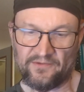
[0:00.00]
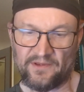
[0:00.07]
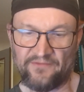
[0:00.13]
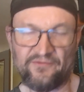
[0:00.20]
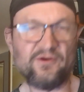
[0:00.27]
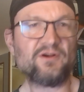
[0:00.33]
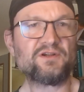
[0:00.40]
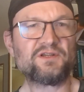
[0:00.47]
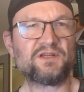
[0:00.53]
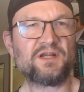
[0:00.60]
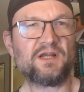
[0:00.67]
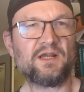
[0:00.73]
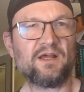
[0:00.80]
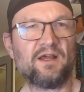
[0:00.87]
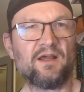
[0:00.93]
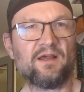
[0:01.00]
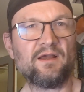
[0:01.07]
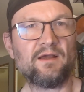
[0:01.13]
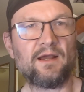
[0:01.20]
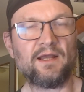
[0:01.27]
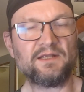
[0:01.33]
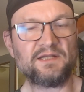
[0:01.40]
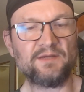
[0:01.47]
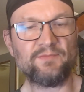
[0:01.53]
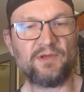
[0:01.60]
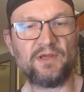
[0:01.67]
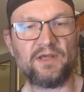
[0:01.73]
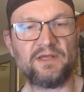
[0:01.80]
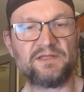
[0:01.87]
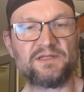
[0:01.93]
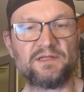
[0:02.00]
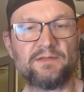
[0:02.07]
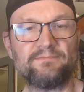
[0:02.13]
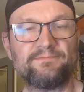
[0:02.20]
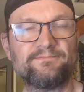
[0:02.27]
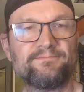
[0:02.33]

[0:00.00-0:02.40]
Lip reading: The first item is